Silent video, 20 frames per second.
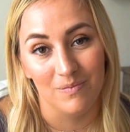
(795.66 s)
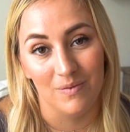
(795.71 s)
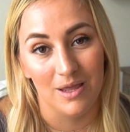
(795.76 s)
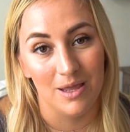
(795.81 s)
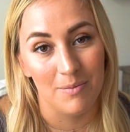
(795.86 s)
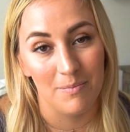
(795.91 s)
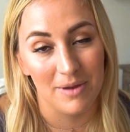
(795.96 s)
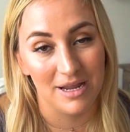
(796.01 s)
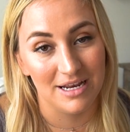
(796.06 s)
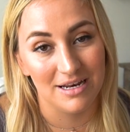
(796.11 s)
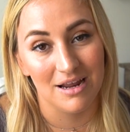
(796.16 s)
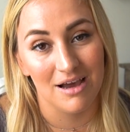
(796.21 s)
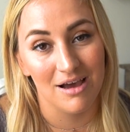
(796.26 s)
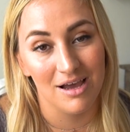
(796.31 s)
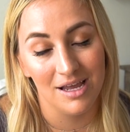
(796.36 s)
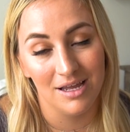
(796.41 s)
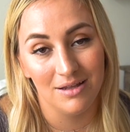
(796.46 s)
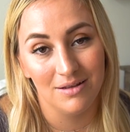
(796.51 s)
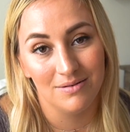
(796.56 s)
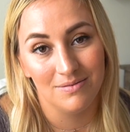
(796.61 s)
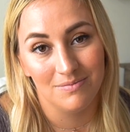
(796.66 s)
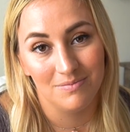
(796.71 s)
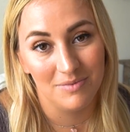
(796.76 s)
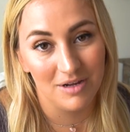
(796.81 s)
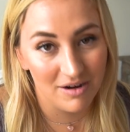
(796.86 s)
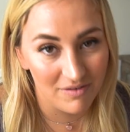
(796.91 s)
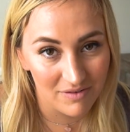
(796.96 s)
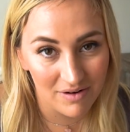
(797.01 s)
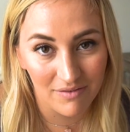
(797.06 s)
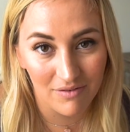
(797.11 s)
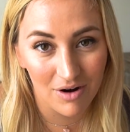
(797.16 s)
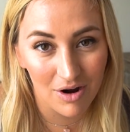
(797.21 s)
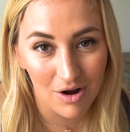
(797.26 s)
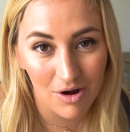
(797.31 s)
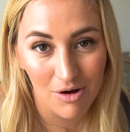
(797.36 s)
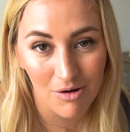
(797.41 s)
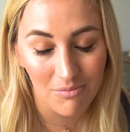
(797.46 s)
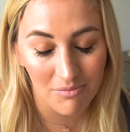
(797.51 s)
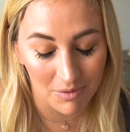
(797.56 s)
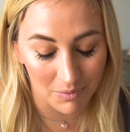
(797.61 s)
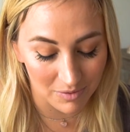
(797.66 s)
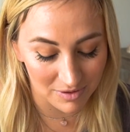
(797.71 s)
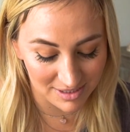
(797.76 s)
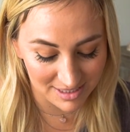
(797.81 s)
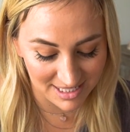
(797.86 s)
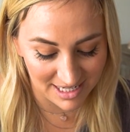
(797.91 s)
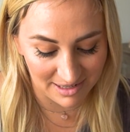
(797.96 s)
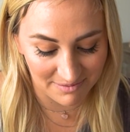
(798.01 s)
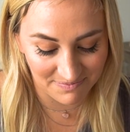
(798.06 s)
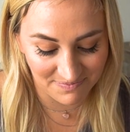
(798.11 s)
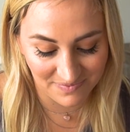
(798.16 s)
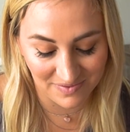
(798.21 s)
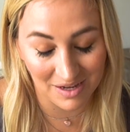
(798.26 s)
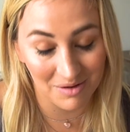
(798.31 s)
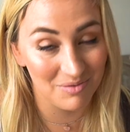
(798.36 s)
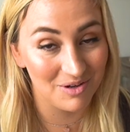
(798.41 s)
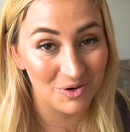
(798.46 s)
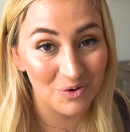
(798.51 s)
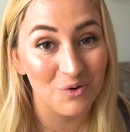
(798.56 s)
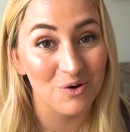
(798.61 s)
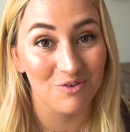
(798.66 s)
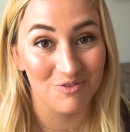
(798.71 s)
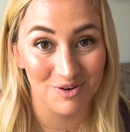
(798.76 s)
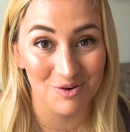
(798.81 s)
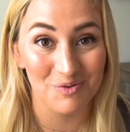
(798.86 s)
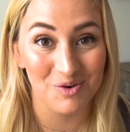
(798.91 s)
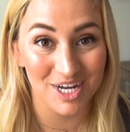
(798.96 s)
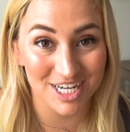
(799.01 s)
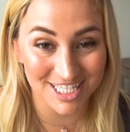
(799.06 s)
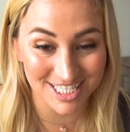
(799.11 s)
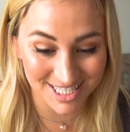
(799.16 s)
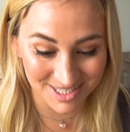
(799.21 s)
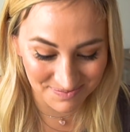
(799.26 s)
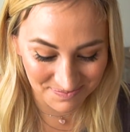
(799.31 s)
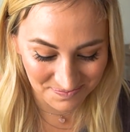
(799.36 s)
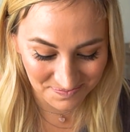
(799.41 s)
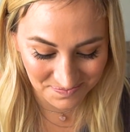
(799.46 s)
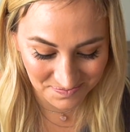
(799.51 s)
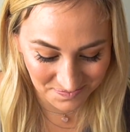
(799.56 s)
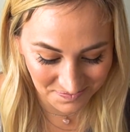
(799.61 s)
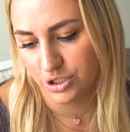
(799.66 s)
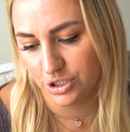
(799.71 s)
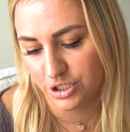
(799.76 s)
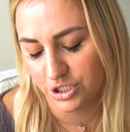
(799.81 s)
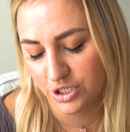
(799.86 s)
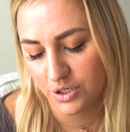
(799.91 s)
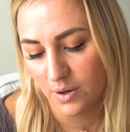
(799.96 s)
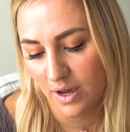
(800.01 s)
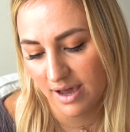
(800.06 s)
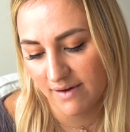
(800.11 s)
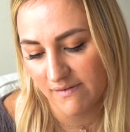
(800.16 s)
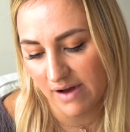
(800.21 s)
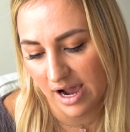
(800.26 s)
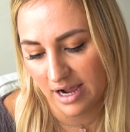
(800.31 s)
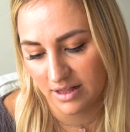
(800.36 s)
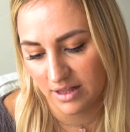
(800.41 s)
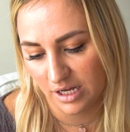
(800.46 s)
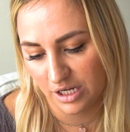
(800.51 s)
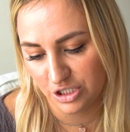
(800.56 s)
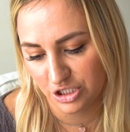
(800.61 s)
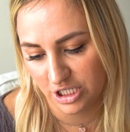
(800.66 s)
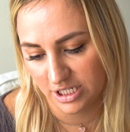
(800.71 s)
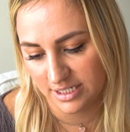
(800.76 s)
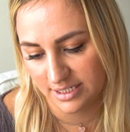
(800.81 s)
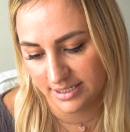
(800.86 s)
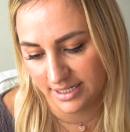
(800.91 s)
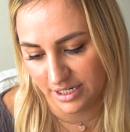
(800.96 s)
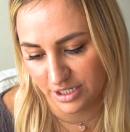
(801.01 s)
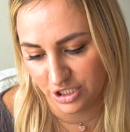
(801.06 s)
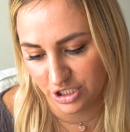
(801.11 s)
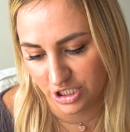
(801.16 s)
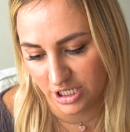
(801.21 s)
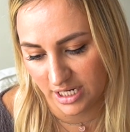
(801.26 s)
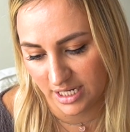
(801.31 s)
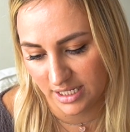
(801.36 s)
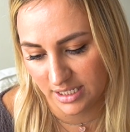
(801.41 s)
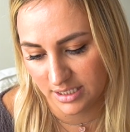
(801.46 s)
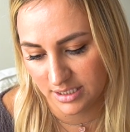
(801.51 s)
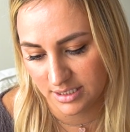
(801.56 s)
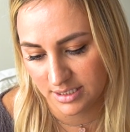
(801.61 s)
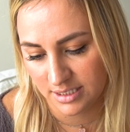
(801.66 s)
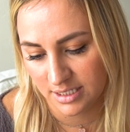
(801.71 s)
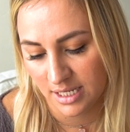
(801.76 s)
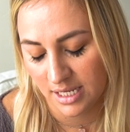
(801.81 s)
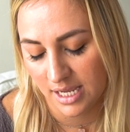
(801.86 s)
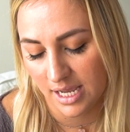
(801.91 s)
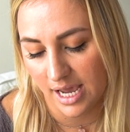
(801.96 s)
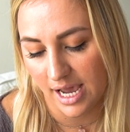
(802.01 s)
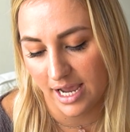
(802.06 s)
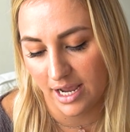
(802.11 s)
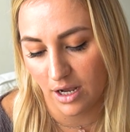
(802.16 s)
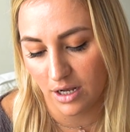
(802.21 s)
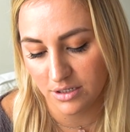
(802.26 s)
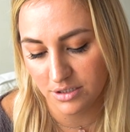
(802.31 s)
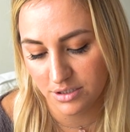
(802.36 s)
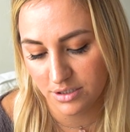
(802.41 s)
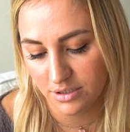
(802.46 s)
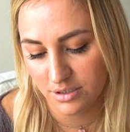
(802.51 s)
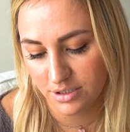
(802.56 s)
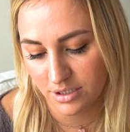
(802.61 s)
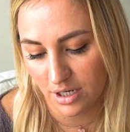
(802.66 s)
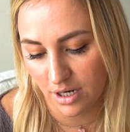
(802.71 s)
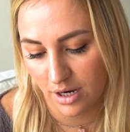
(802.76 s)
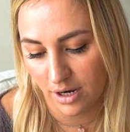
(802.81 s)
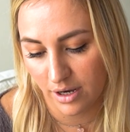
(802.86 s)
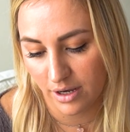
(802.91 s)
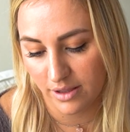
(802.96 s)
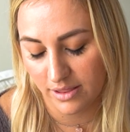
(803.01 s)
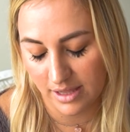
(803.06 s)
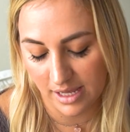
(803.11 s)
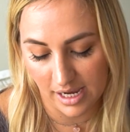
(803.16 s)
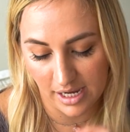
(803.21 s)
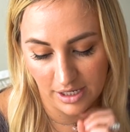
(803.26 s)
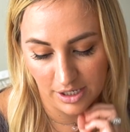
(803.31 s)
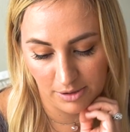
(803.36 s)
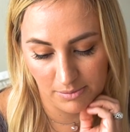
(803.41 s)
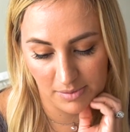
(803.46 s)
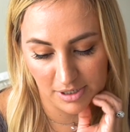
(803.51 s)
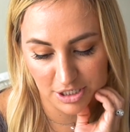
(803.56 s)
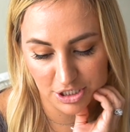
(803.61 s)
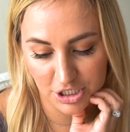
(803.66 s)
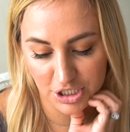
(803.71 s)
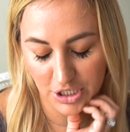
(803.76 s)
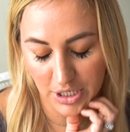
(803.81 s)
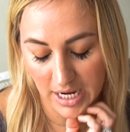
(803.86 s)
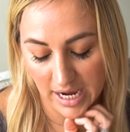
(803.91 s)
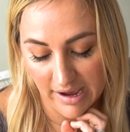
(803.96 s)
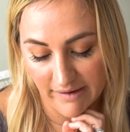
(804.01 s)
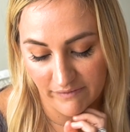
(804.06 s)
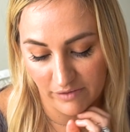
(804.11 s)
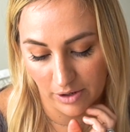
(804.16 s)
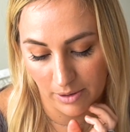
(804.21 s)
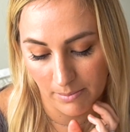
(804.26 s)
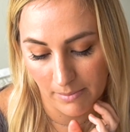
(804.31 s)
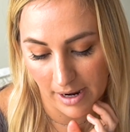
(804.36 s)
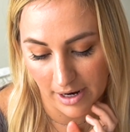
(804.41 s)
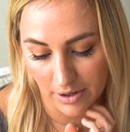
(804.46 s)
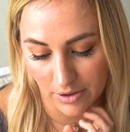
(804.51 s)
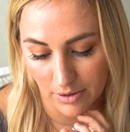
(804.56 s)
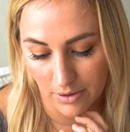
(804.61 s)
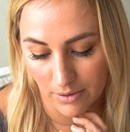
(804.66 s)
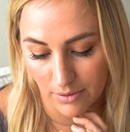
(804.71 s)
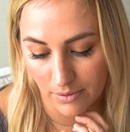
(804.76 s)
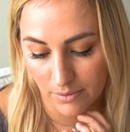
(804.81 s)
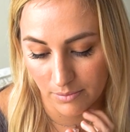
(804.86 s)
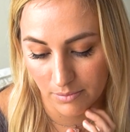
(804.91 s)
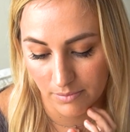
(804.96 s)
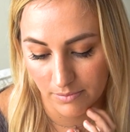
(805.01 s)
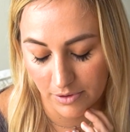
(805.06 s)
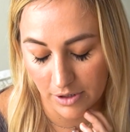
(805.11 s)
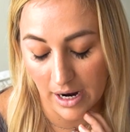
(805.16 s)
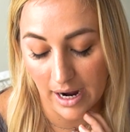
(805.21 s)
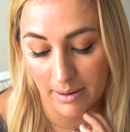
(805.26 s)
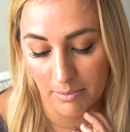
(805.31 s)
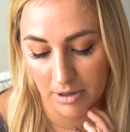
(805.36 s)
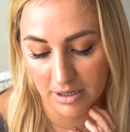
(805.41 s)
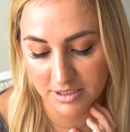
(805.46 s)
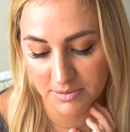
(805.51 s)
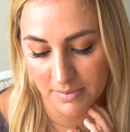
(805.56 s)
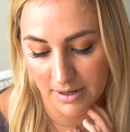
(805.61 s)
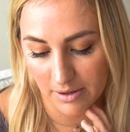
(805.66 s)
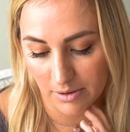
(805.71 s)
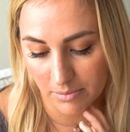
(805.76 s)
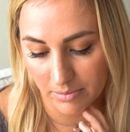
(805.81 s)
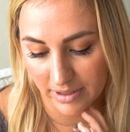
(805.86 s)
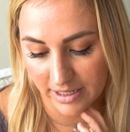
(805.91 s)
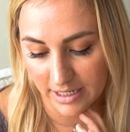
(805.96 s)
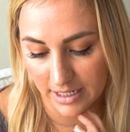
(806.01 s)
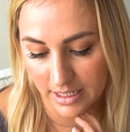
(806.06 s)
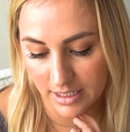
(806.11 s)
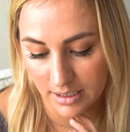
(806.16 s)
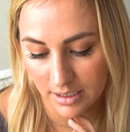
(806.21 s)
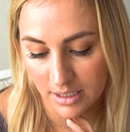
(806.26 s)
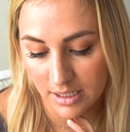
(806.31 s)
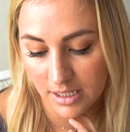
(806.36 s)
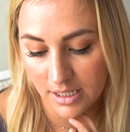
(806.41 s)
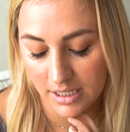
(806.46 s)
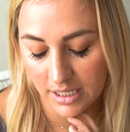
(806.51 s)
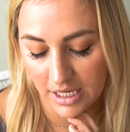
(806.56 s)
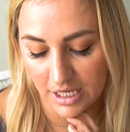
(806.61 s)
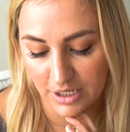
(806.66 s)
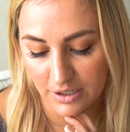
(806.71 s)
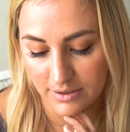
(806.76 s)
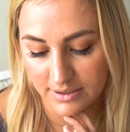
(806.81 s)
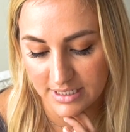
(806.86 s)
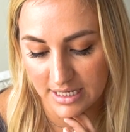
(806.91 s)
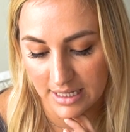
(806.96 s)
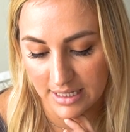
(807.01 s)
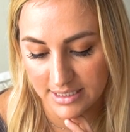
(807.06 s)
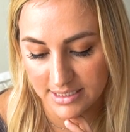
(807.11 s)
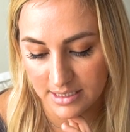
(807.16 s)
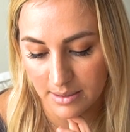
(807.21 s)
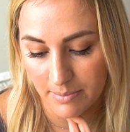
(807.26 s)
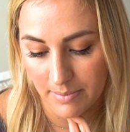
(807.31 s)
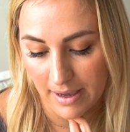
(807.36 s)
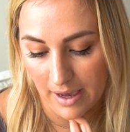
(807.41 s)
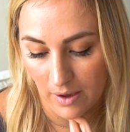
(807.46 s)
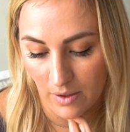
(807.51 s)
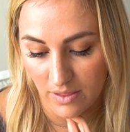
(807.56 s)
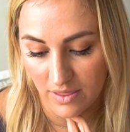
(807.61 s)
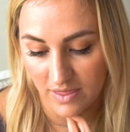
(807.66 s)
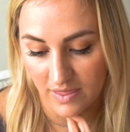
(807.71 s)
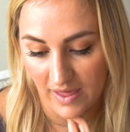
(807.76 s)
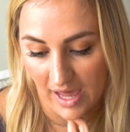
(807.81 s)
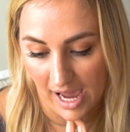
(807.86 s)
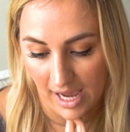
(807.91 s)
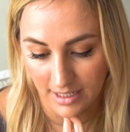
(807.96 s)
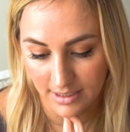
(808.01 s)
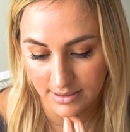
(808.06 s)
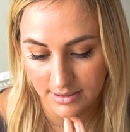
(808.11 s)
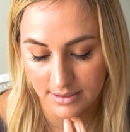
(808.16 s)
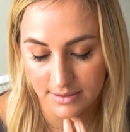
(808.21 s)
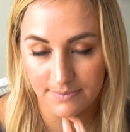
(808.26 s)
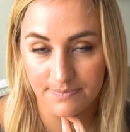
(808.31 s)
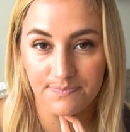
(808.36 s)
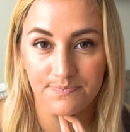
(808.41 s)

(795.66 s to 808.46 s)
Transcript: it may not be our forever home, but we'll see. That'd be cool if it was. Do you have eyelash extensions? I also saw that you mentioned you have your eyebrows microbladed. Can you tell us about that?